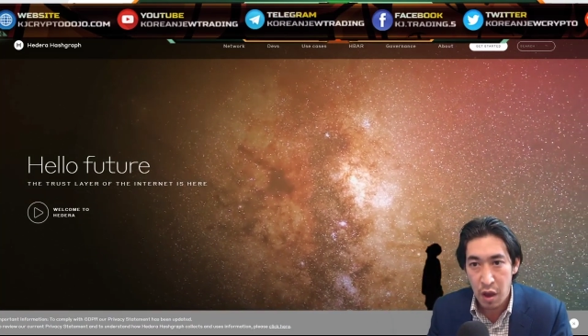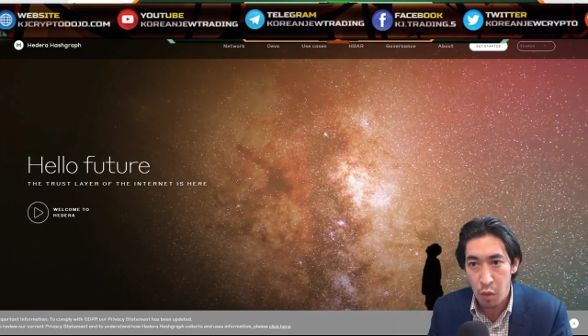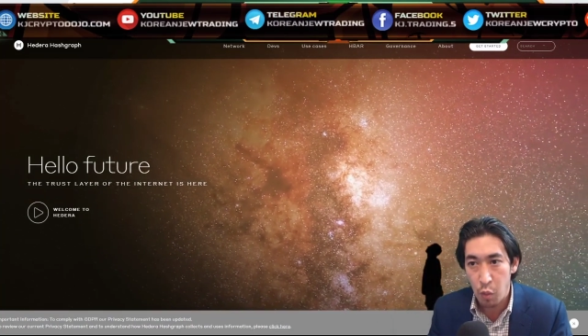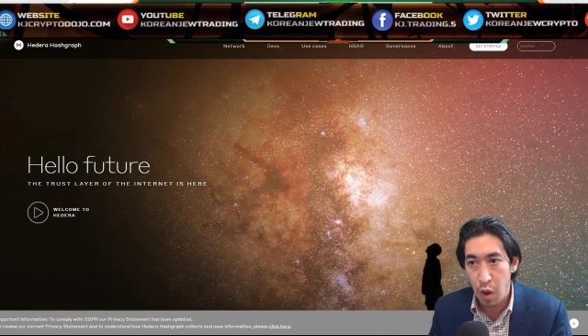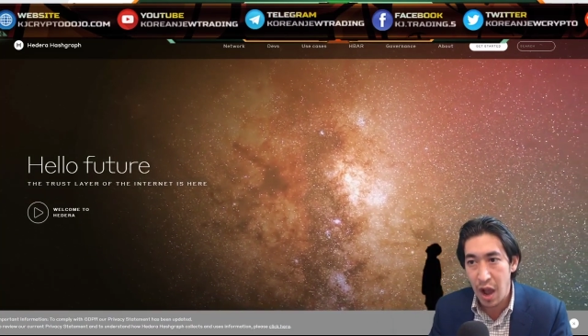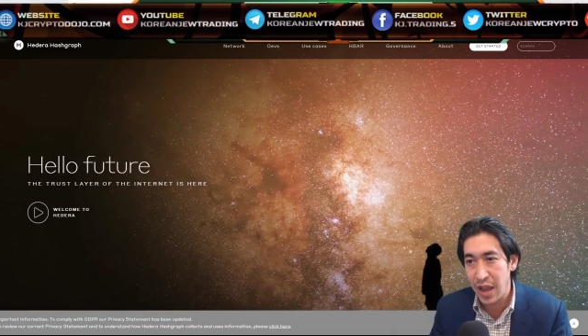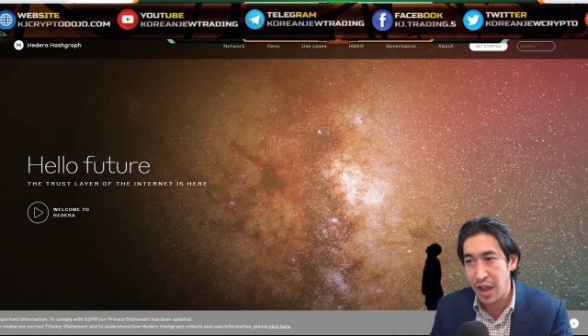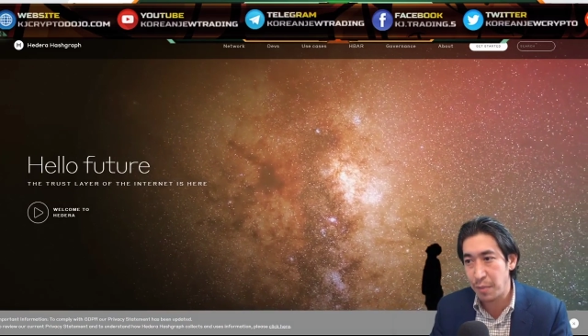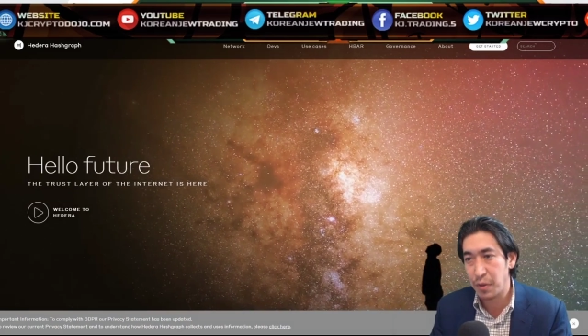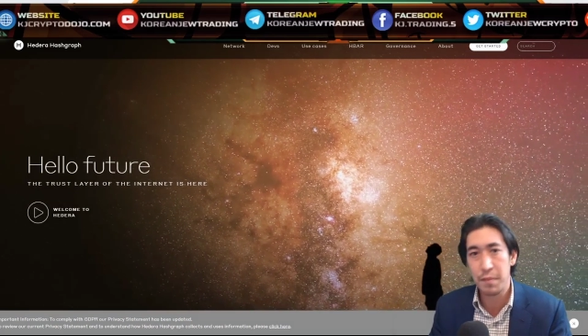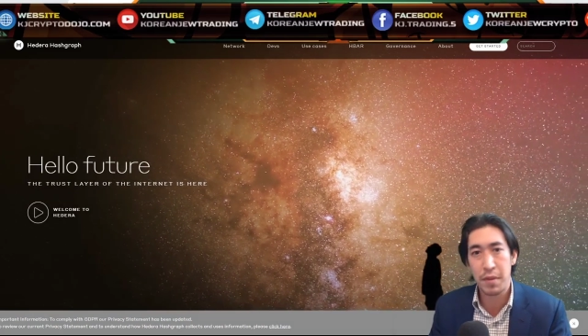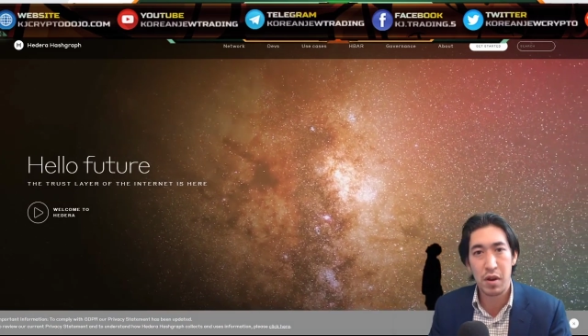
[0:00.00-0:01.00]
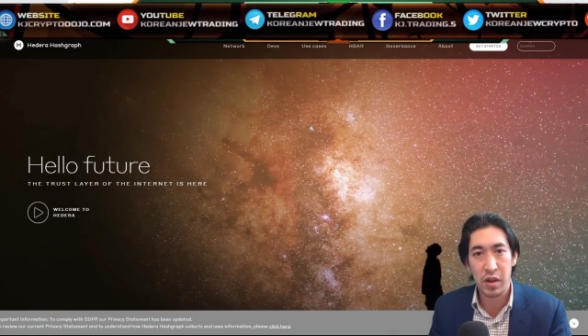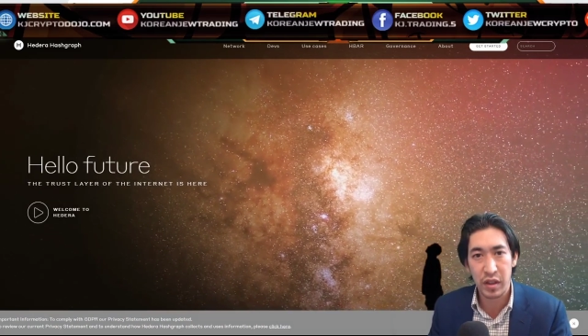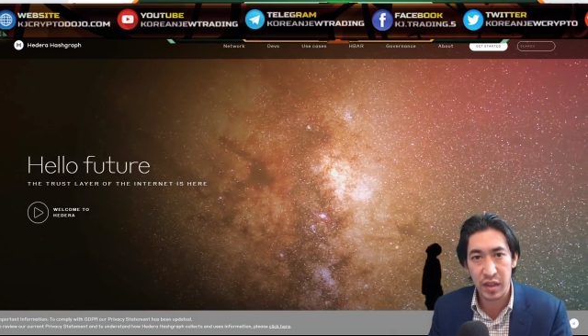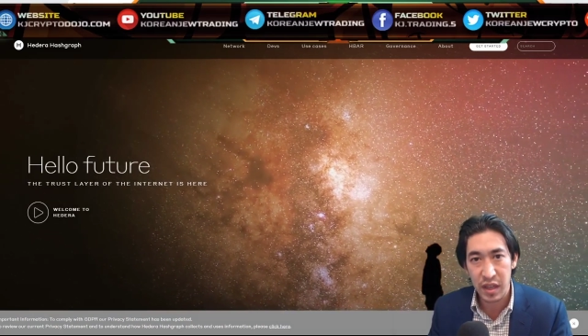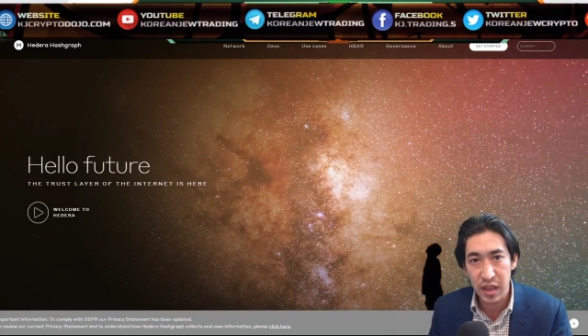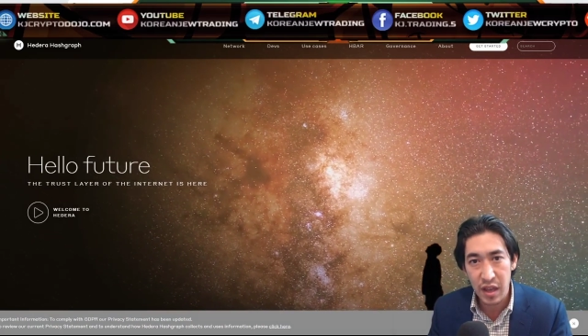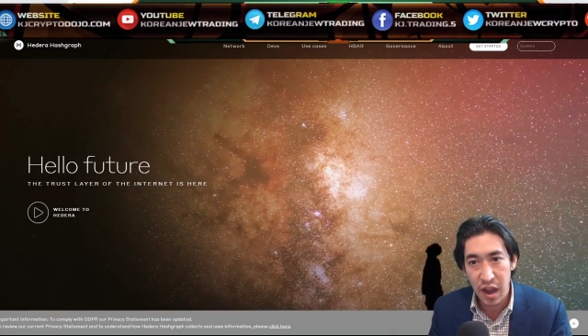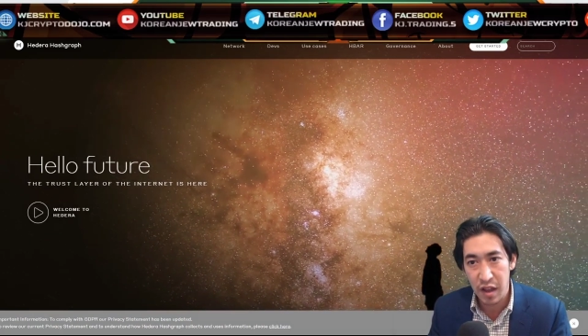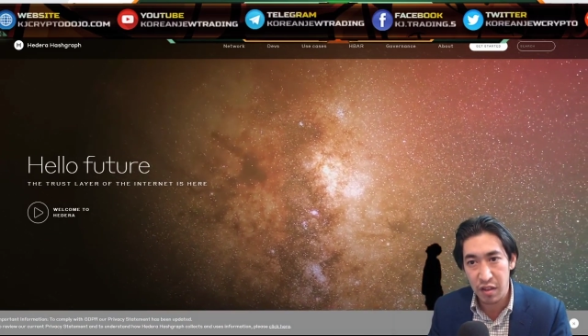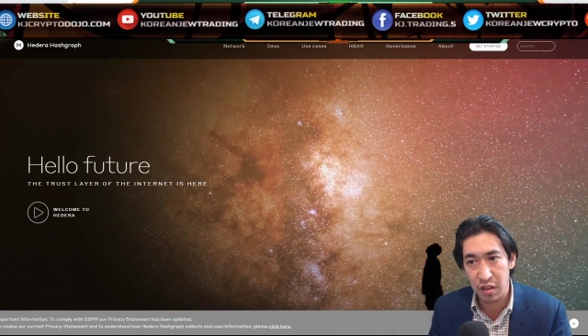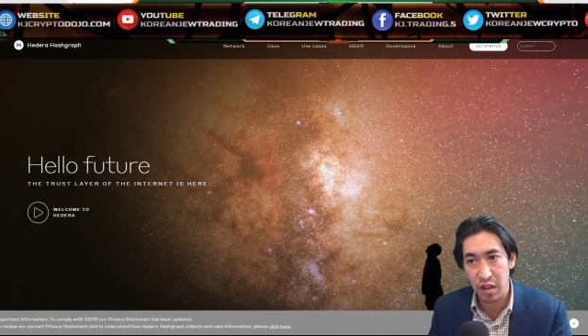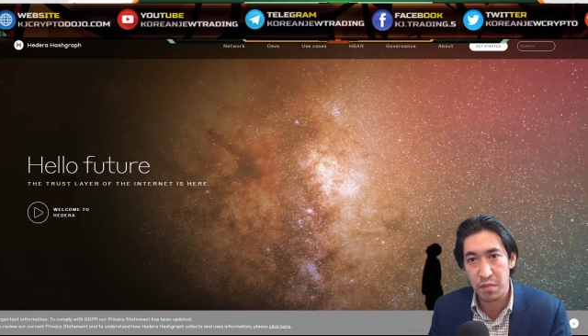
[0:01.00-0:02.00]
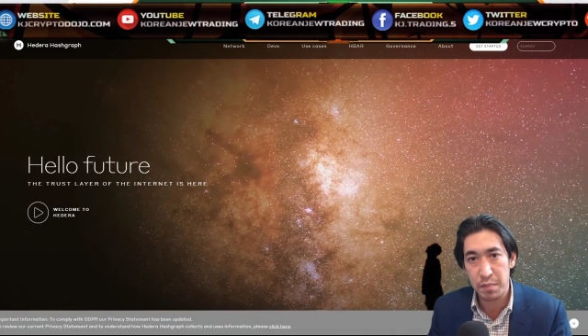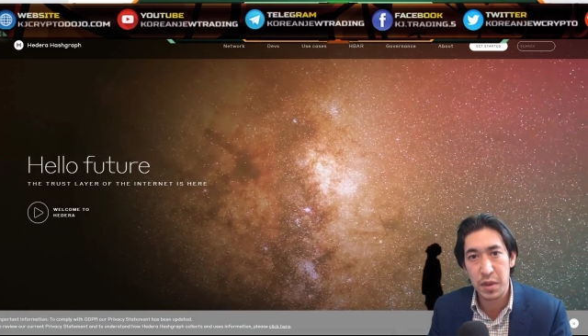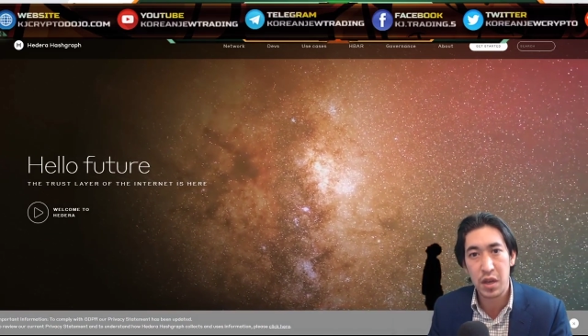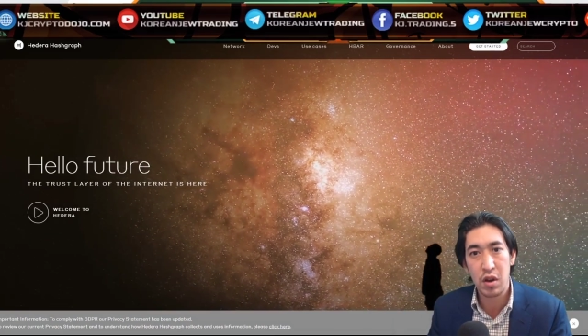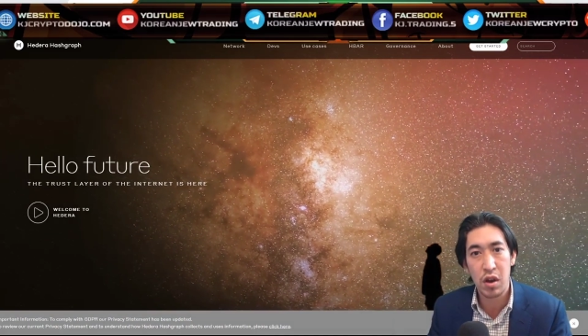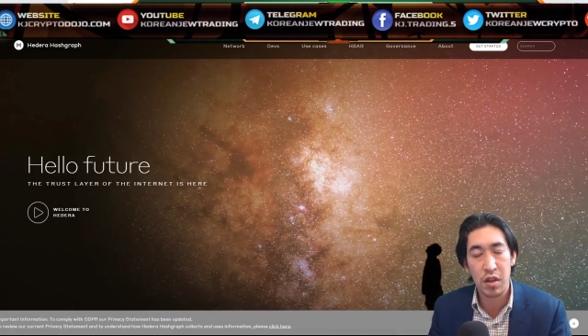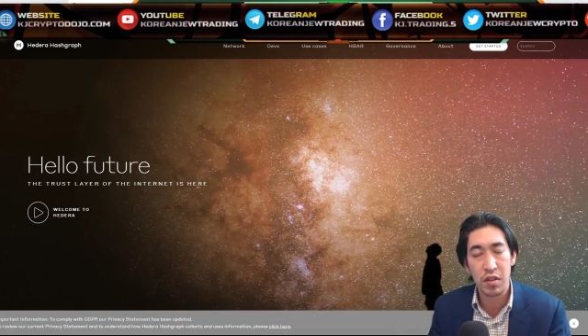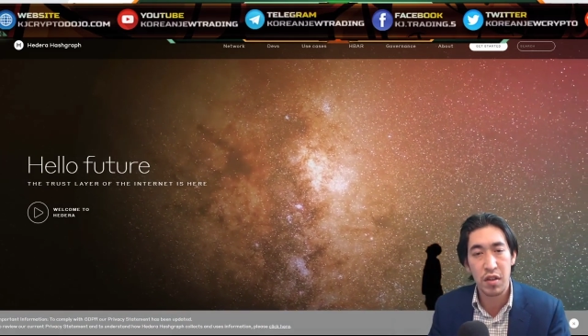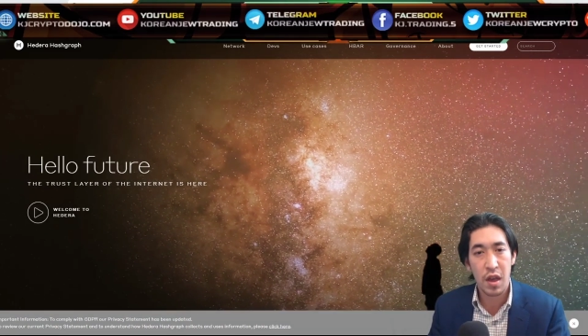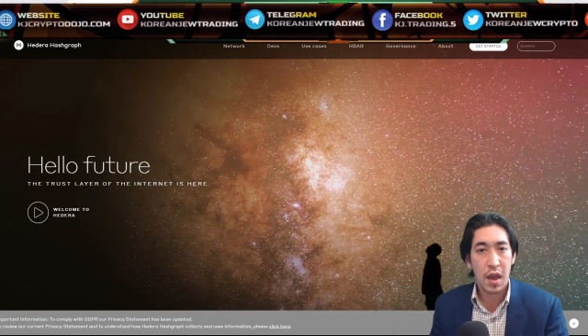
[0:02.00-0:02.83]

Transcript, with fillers: why I'm comparing it to E O S is because